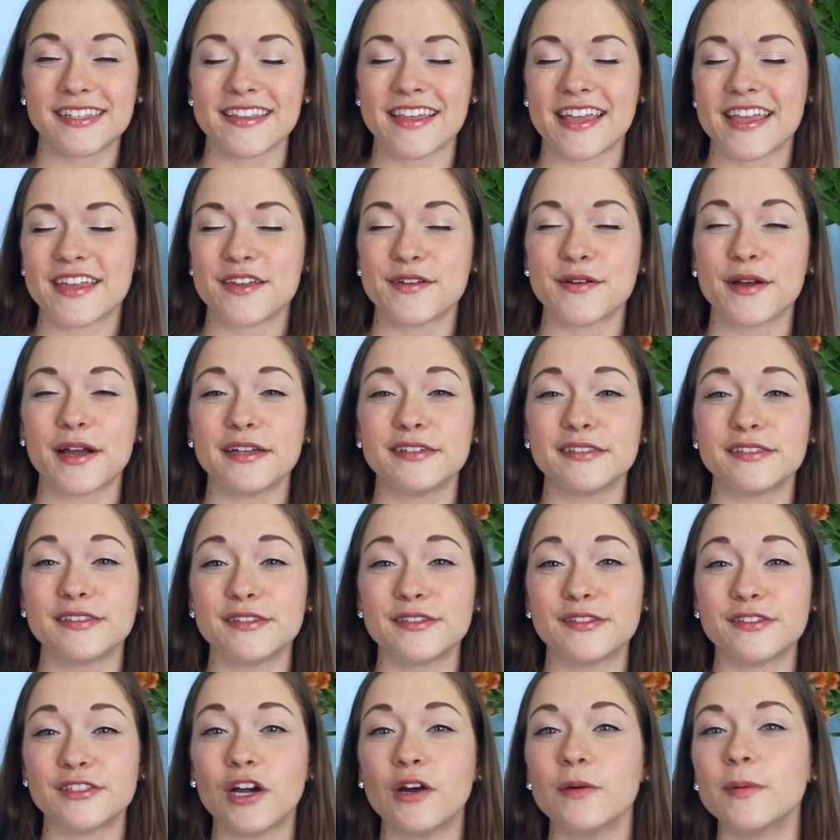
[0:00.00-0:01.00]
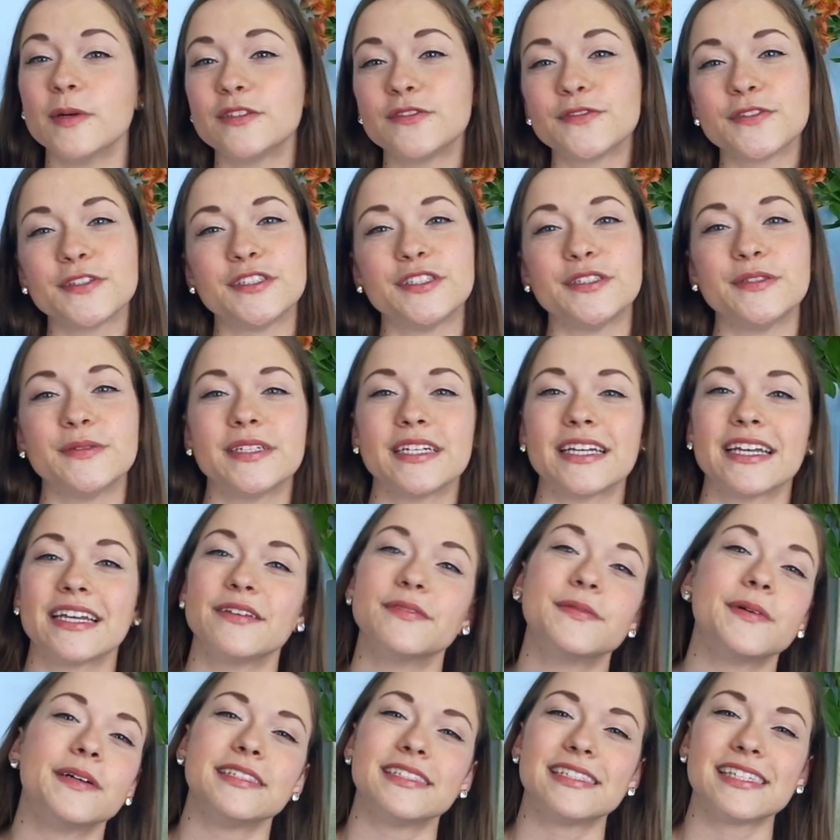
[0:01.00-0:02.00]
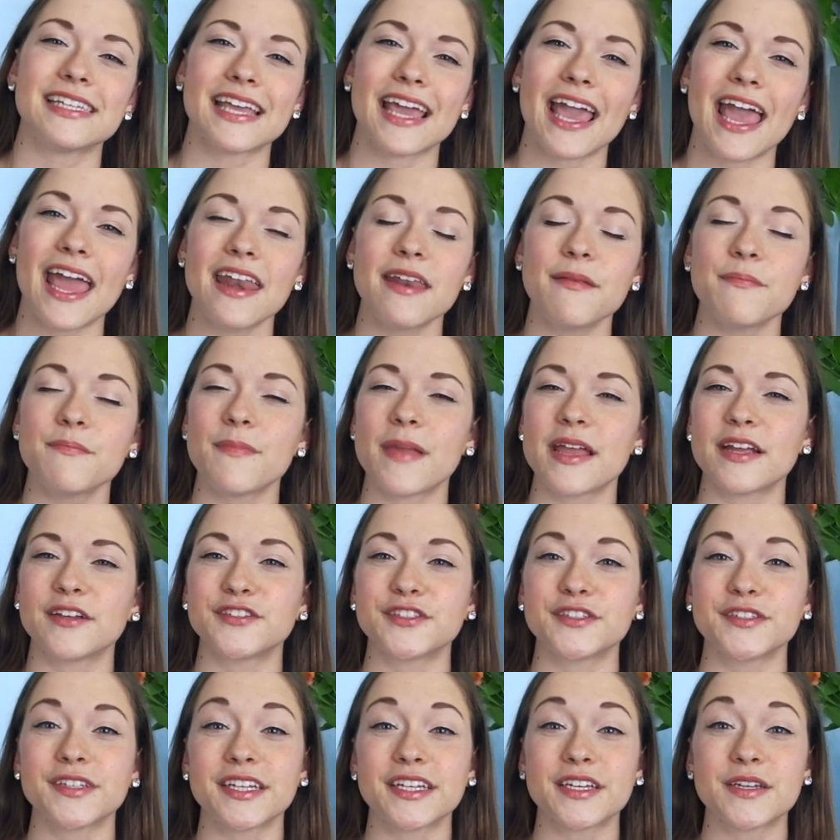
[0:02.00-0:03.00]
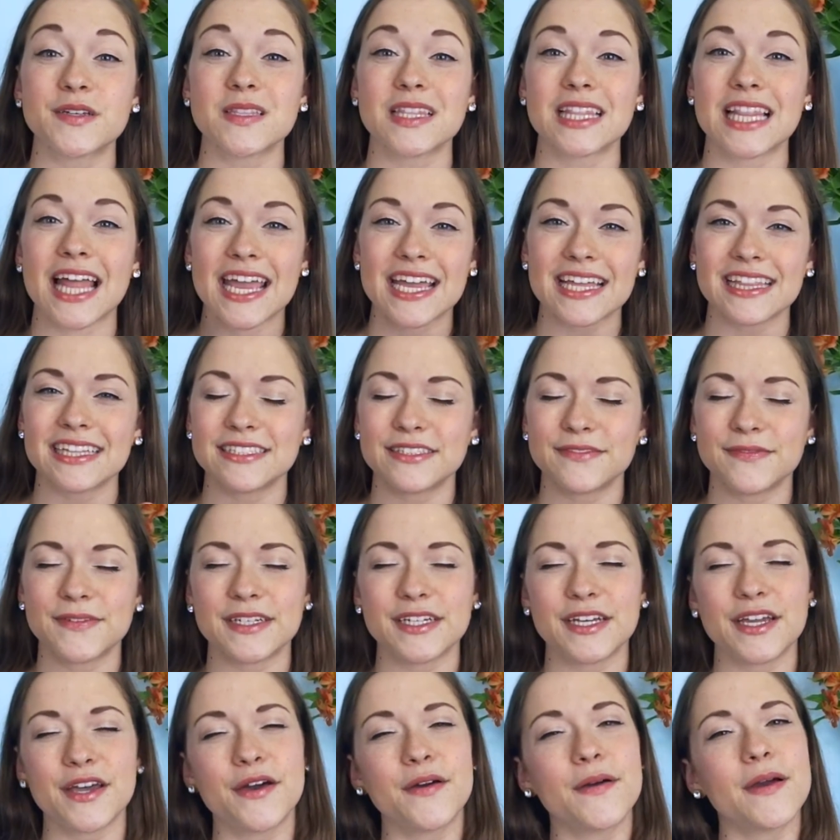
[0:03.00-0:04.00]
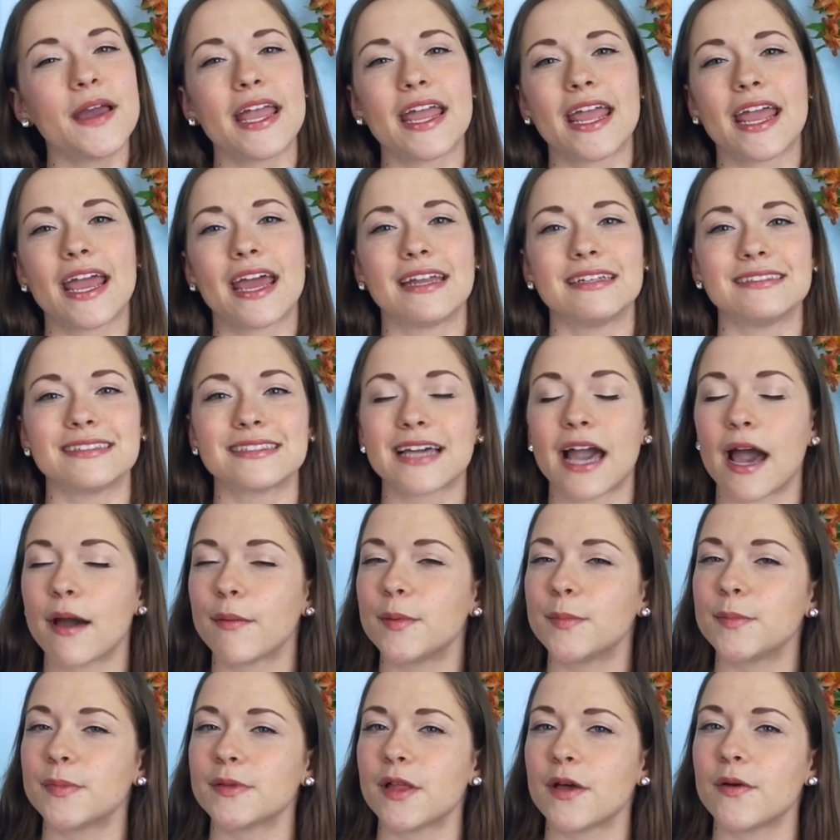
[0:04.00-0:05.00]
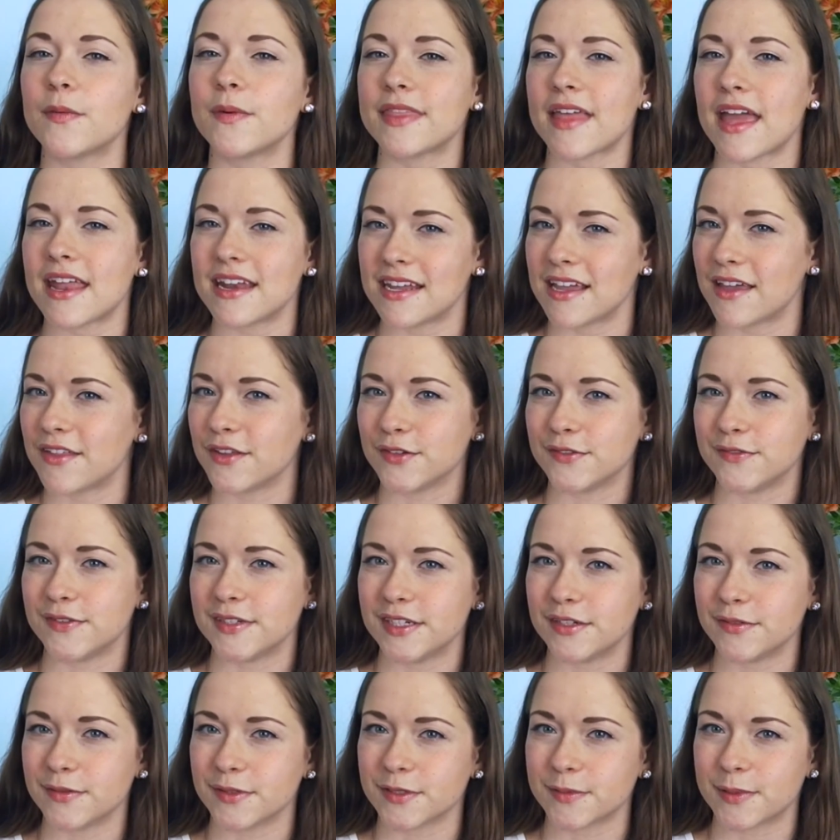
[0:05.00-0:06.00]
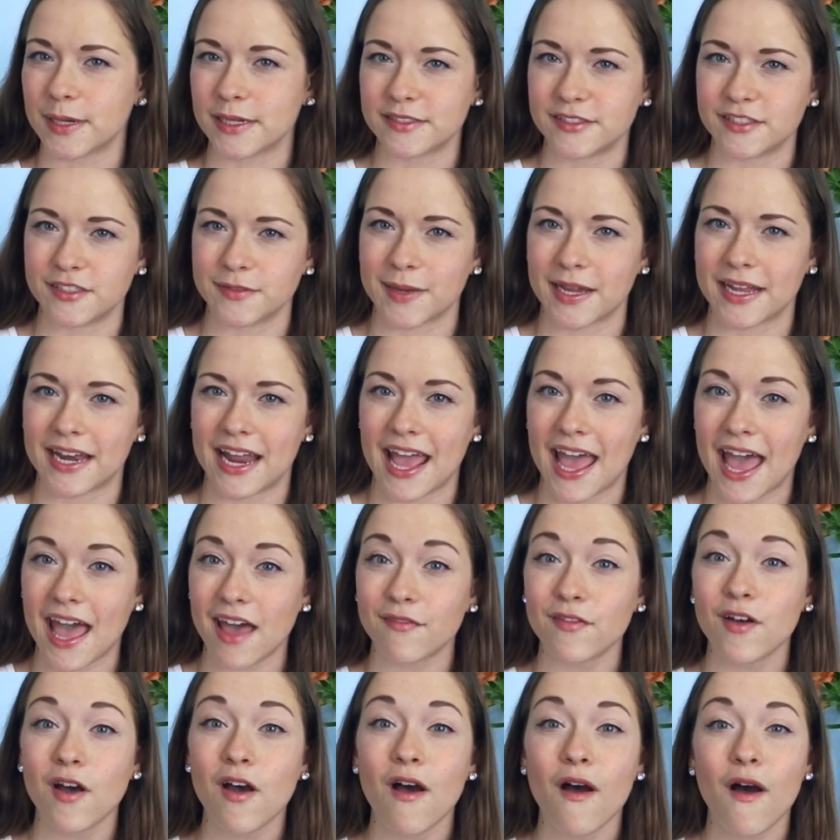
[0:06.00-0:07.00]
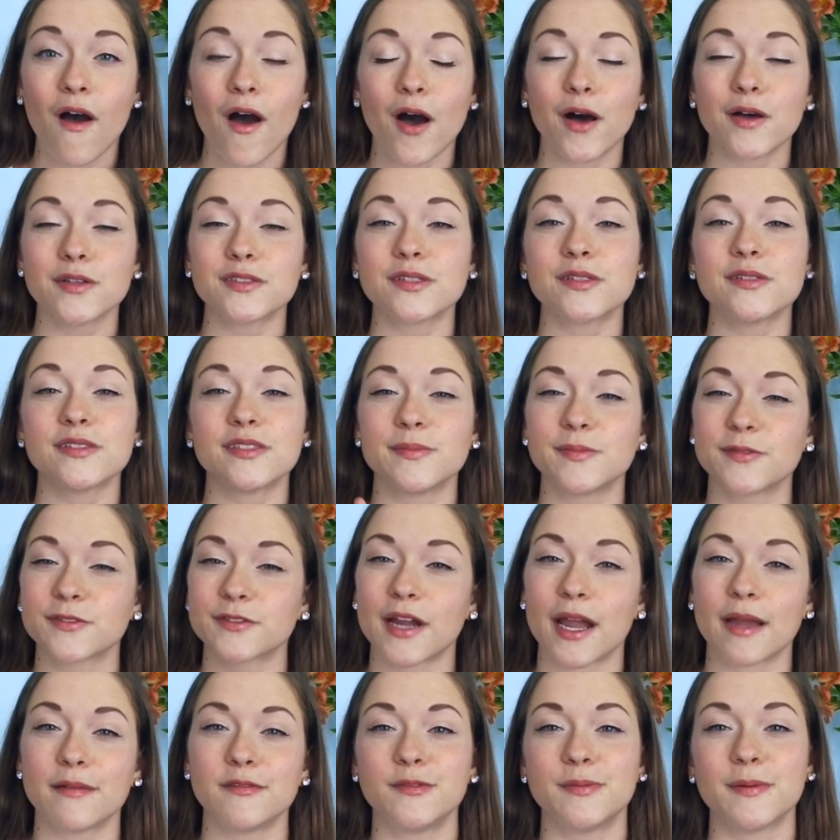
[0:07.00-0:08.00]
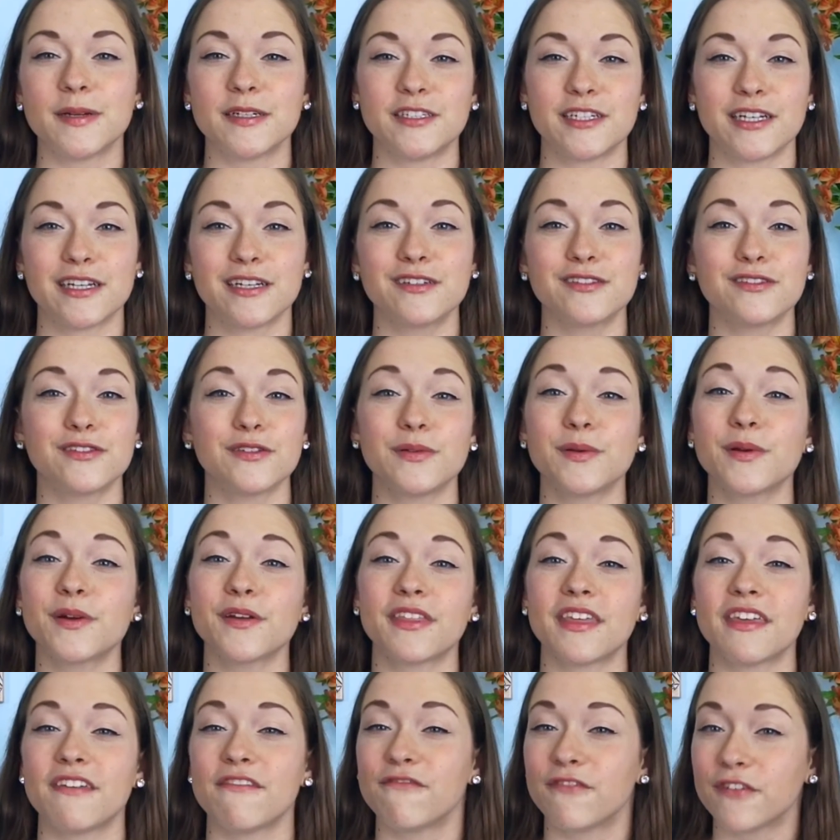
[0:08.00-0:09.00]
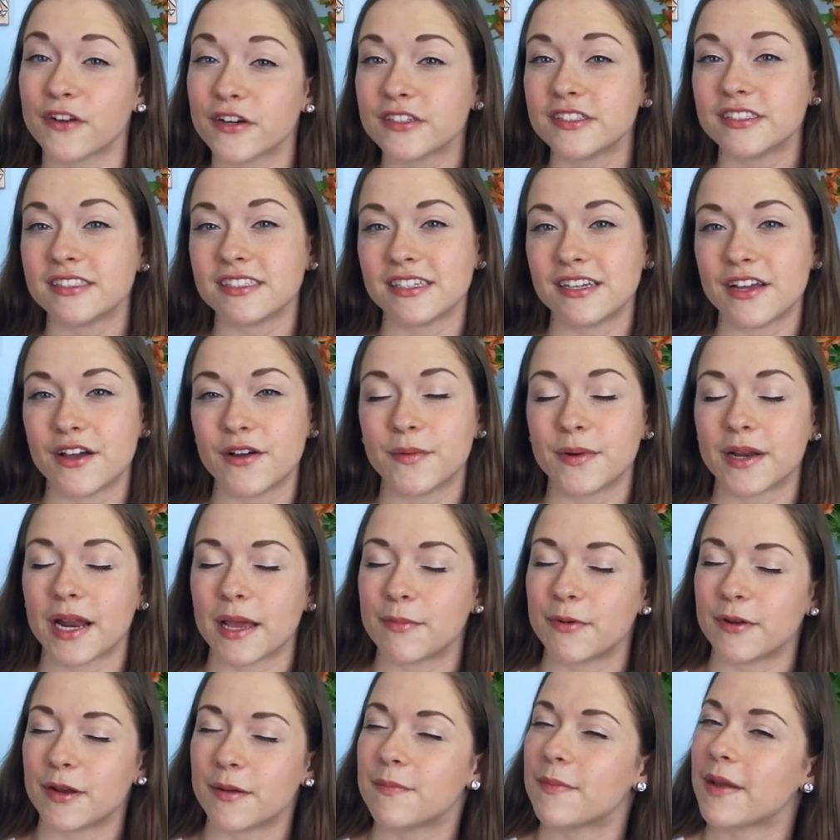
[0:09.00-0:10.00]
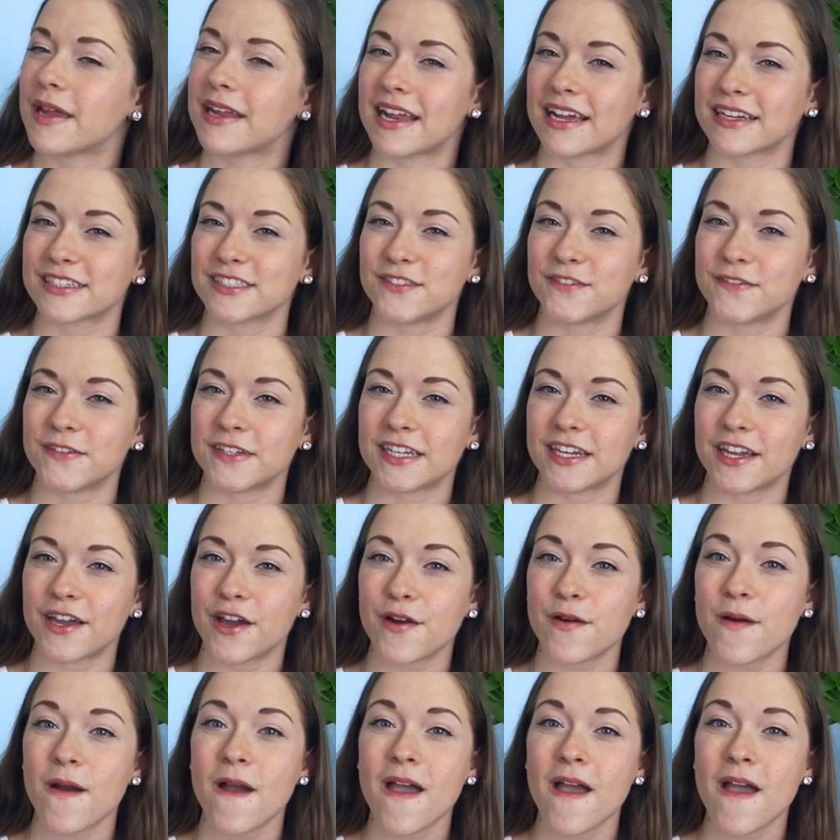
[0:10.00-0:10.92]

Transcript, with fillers: Thank you guys so much for tuning in once again. Make sure that you like this video and comment below with any other video requests you might have. Also, subscribe to my channel so you are the first to know when I put up my next video.